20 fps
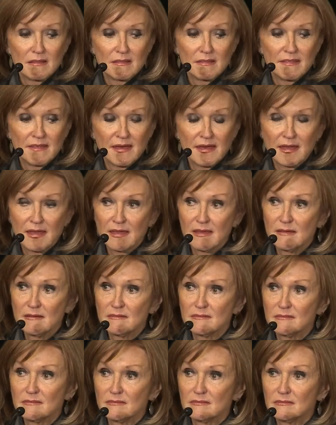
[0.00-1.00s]
they
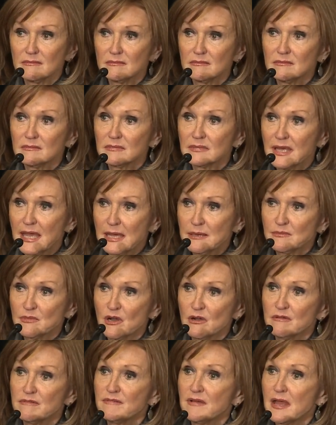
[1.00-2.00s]
came to
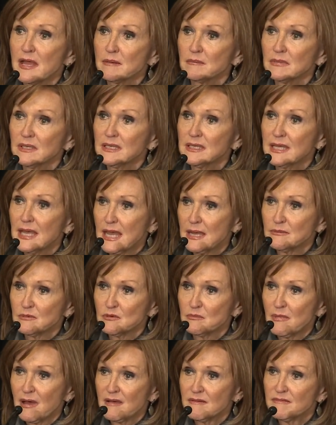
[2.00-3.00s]
our family, came to
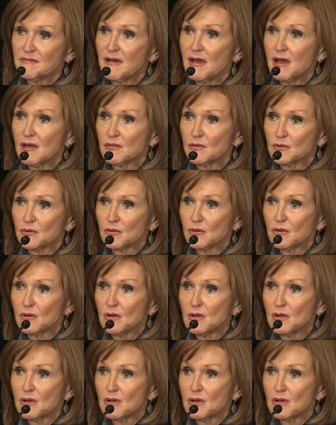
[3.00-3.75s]
my father,